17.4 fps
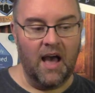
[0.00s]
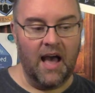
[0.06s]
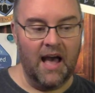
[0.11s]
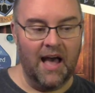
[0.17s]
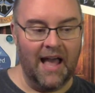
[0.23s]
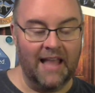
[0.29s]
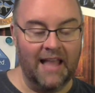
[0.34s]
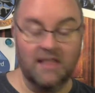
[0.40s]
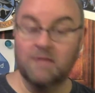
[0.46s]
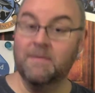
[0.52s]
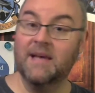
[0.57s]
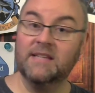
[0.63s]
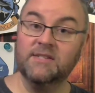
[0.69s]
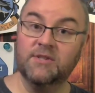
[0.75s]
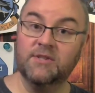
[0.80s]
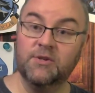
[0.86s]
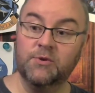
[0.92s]
And the
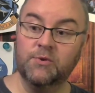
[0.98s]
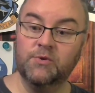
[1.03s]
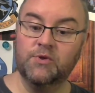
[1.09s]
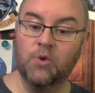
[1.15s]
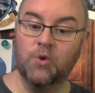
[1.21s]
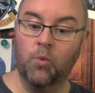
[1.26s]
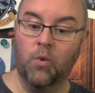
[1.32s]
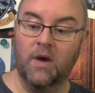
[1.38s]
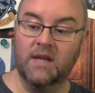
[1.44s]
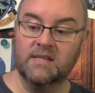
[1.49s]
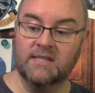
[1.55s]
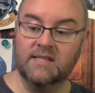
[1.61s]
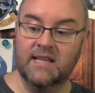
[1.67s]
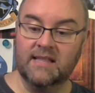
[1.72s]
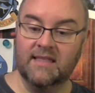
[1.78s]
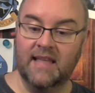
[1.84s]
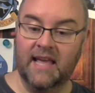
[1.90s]
best news was
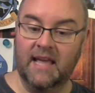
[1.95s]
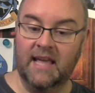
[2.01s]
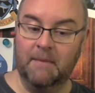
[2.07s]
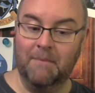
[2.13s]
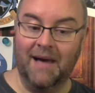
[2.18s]
that they